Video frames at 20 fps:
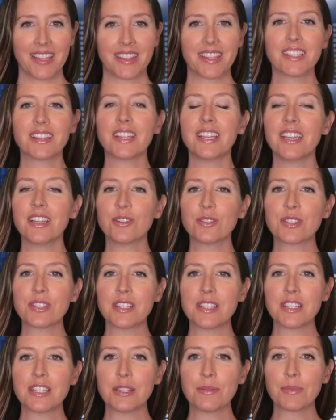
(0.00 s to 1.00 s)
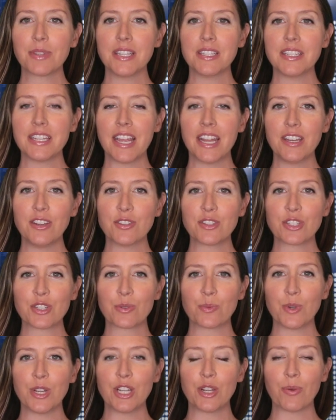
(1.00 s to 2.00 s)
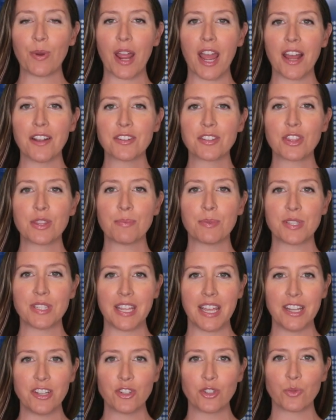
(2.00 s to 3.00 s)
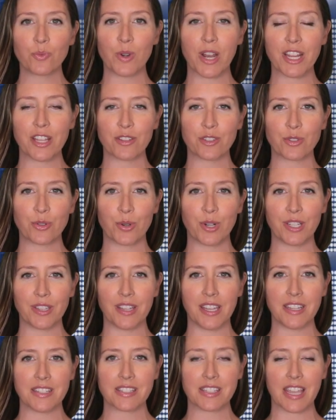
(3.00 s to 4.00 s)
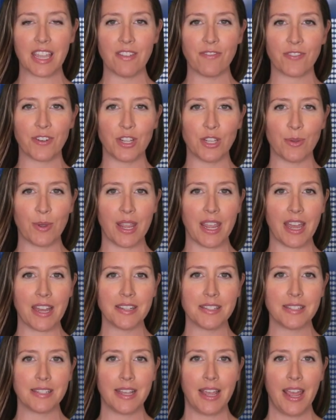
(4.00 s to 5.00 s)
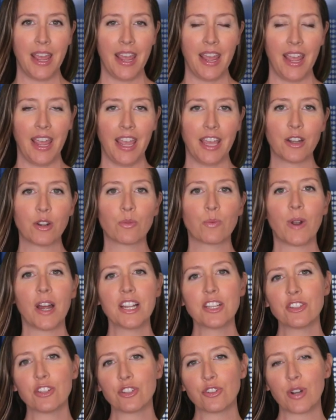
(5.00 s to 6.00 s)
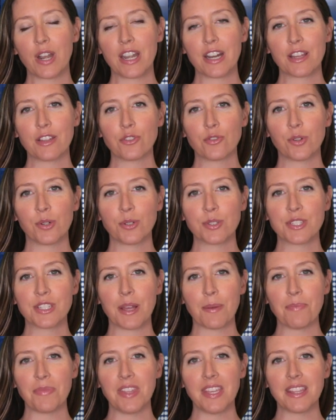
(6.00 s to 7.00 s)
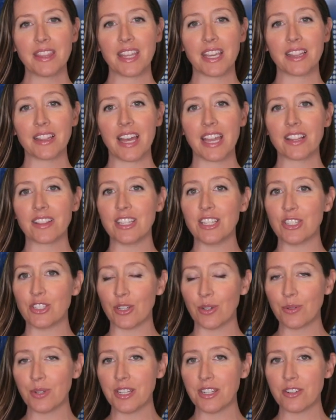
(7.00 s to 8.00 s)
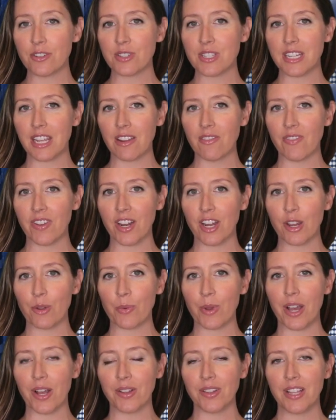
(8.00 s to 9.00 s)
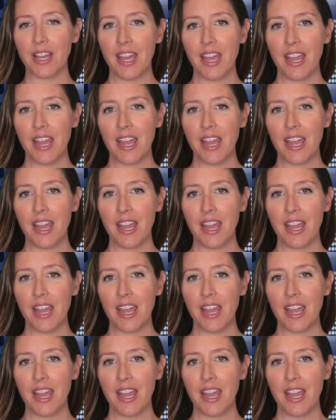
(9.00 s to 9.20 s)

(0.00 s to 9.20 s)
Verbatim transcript: The legal system continues to recraft the potential regulatory landscape for U A S in a rush to try to control something they likely don't understand very well.